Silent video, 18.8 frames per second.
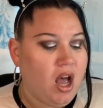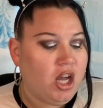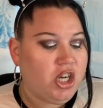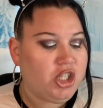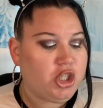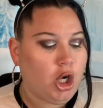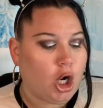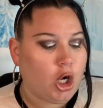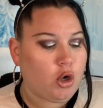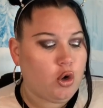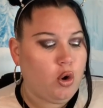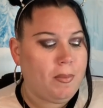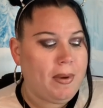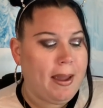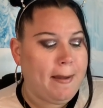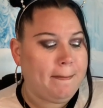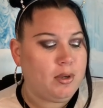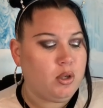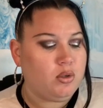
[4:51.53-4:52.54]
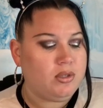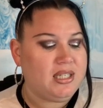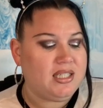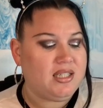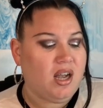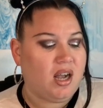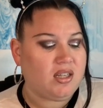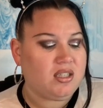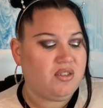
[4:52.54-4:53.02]
Charcoal Bamboo
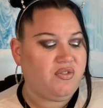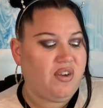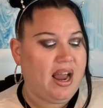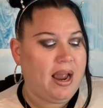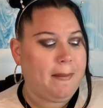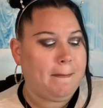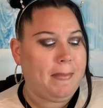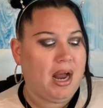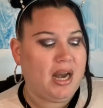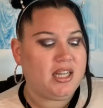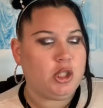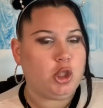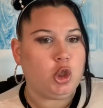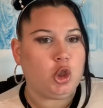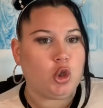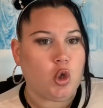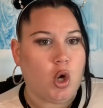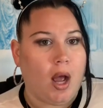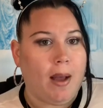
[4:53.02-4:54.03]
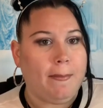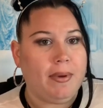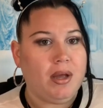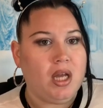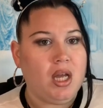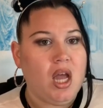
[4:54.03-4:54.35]
Detoxifying Body Scrub.